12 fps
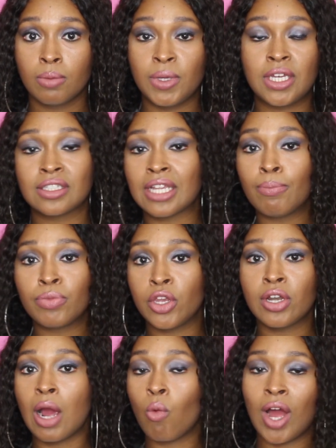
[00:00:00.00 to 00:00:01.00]
because
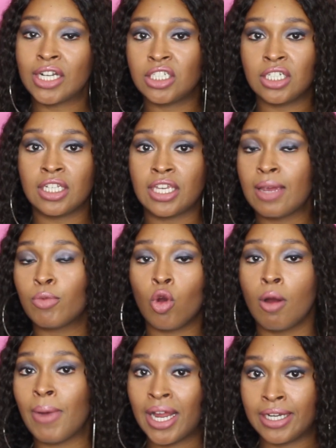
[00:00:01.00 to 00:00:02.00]
you're not watching cable
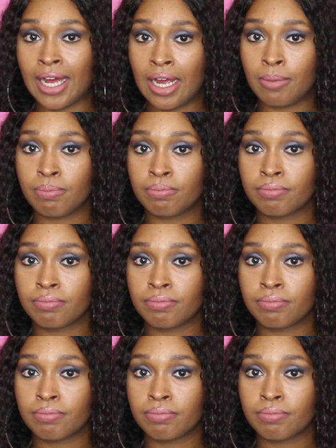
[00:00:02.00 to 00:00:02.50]
on my dime.